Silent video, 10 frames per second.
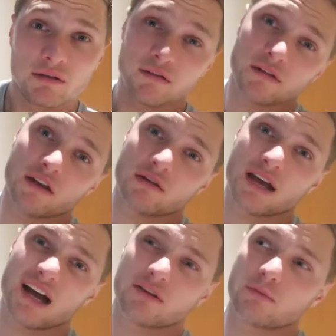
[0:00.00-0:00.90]
Didn't take you
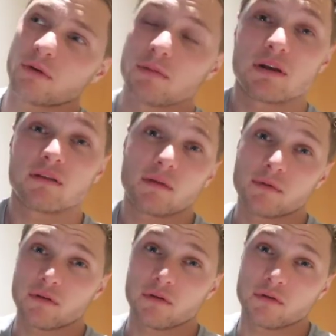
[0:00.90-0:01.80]
guys with me in this
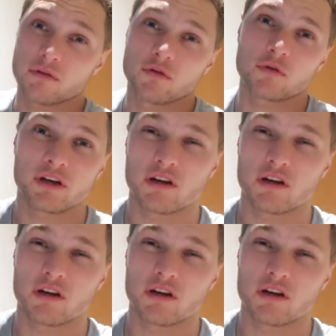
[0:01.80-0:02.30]
episode because it's already